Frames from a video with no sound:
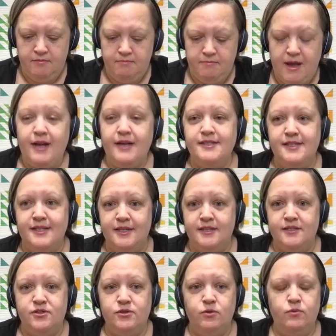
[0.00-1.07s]

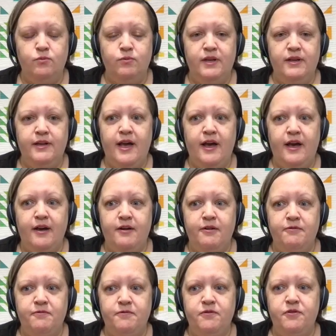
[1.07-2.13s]
magazine. So we
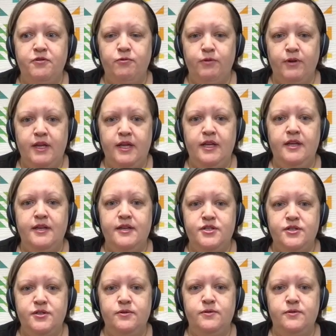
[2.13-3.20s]
have three
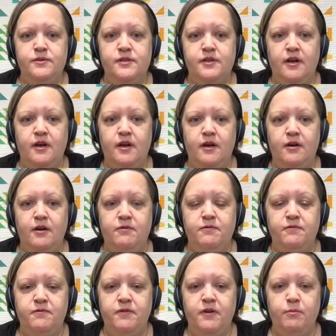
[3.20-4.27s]
issues
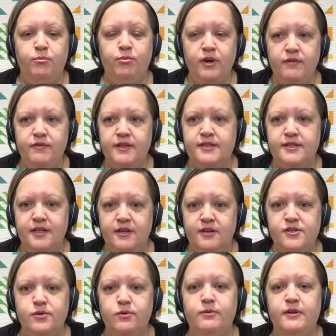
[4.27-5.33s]
of previous
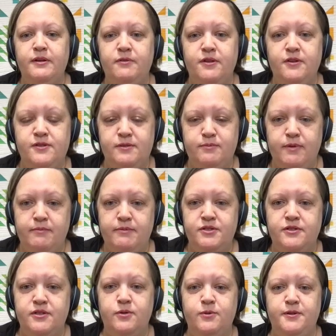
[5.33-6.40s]
years when we used to
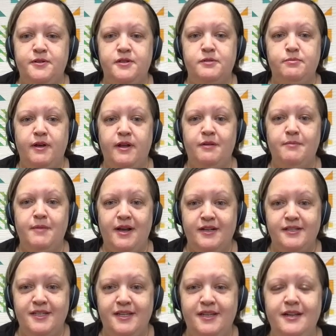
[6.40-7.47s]
publish the Quilters Planner
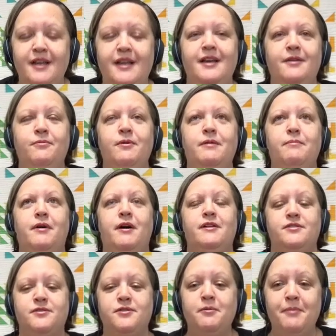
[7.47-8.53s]
magazine. We
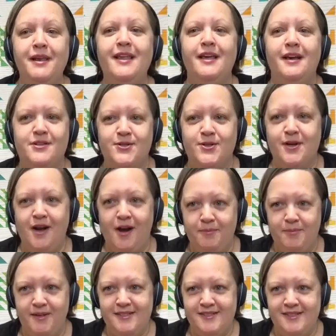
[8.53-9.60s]
bought so many extra
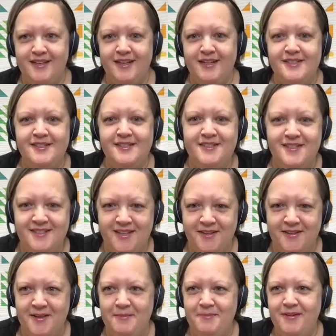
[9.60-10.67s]
copies that I still
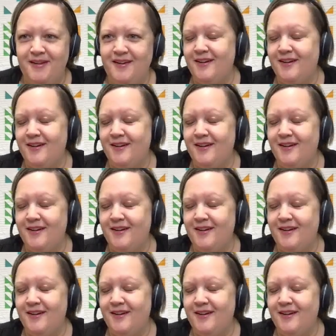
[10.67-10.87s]
sell them